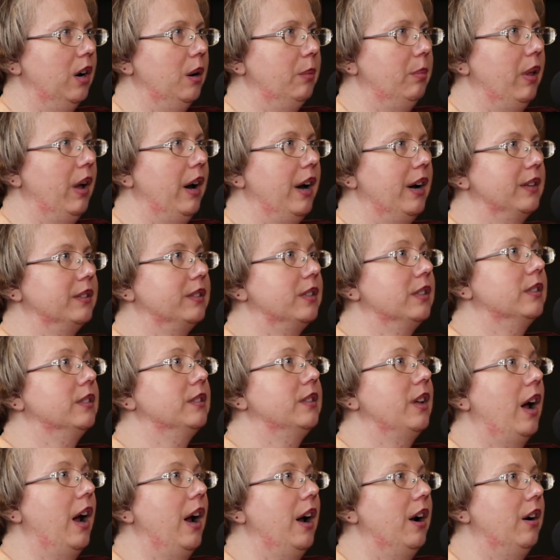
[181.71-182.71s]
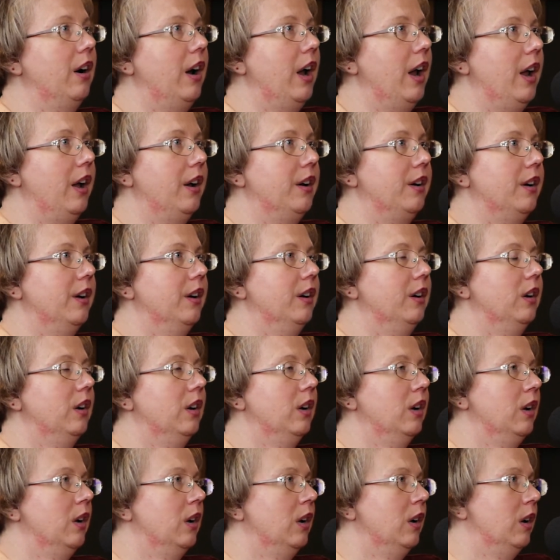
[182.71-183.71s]
appliances, the higher end
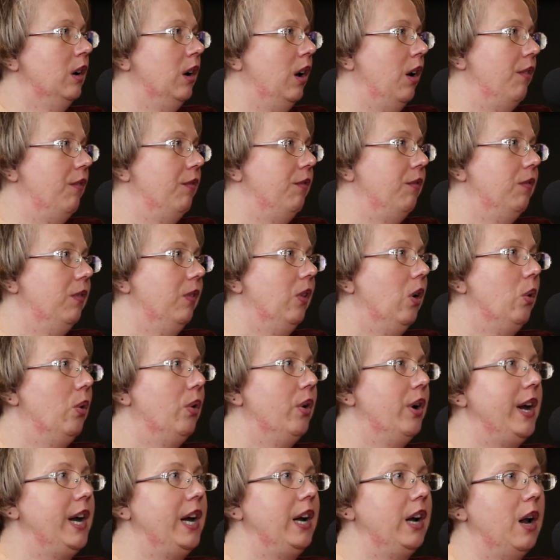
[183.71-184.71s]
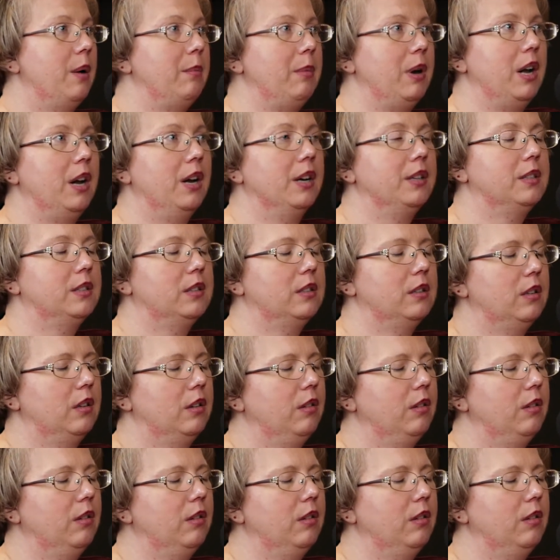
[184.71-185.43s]
flooring. I mean, it's